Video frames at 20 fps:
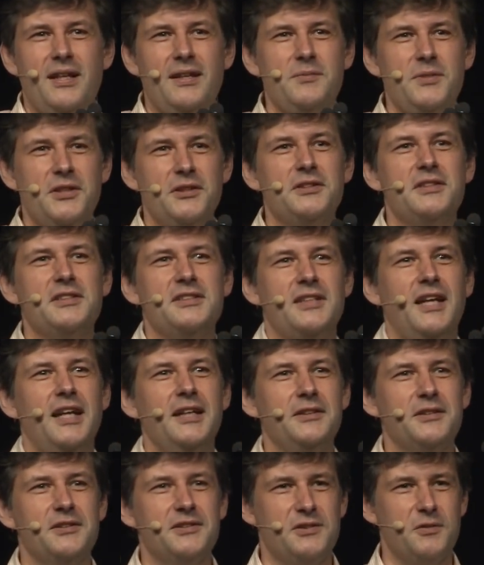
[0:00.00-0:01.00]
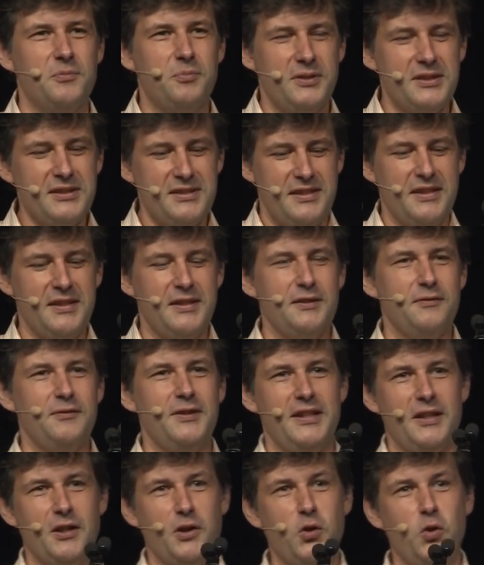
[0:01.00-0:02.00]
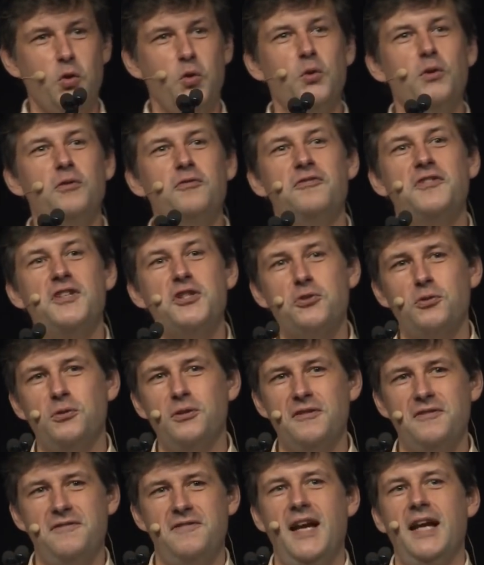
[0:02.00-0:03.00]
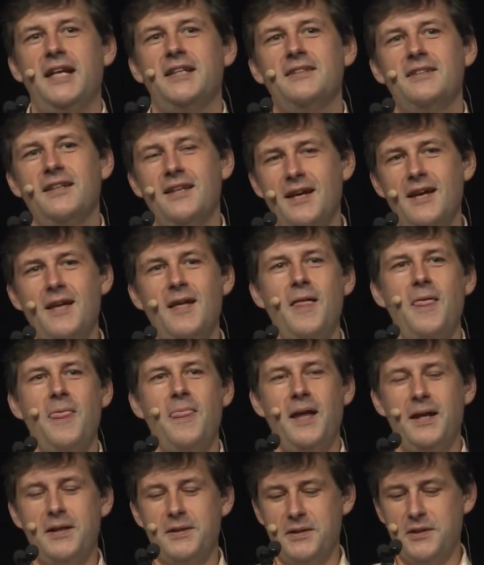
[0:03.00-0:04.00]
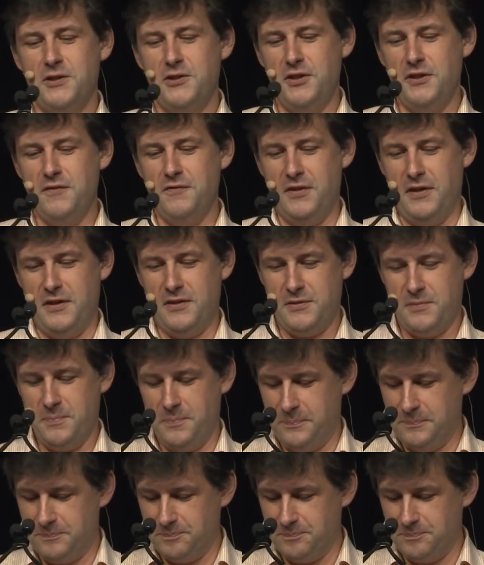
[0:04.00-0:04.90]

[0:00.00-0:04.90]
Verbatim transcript: I am you're designers, so please think of like a cool visual effect that could achieve this.